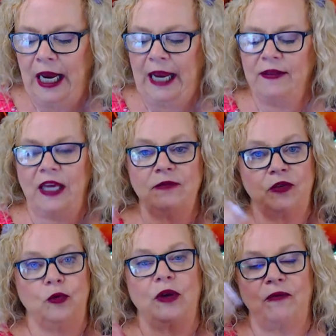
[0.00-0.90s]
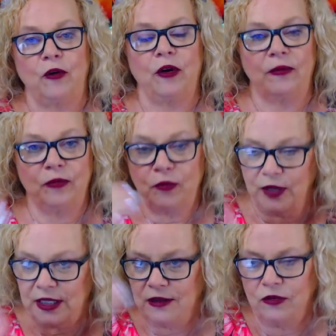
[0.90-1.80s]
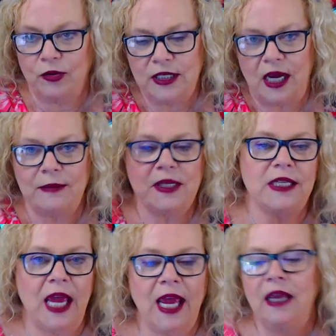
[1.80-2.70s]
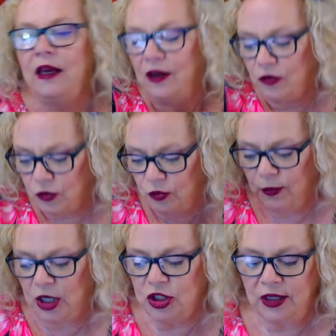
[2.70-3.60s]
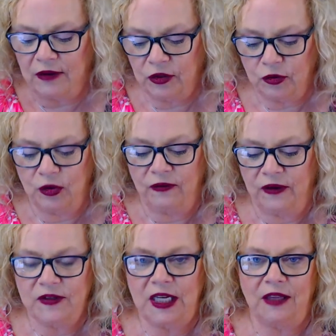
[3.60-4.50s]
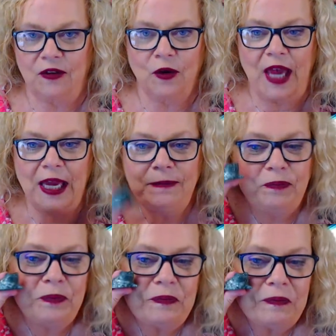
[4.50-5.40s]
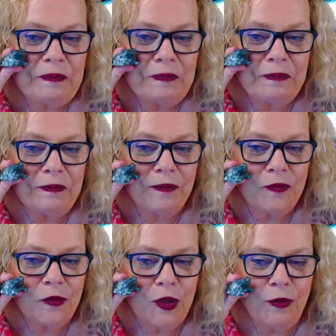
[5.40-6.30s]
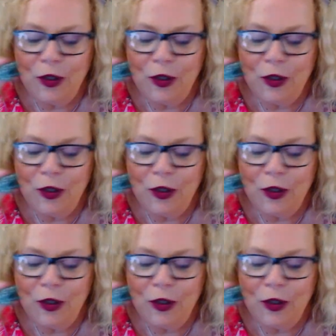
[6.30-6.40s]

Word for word: and then do it for three three times a day through March 11th through the 15th. Okay. Cute,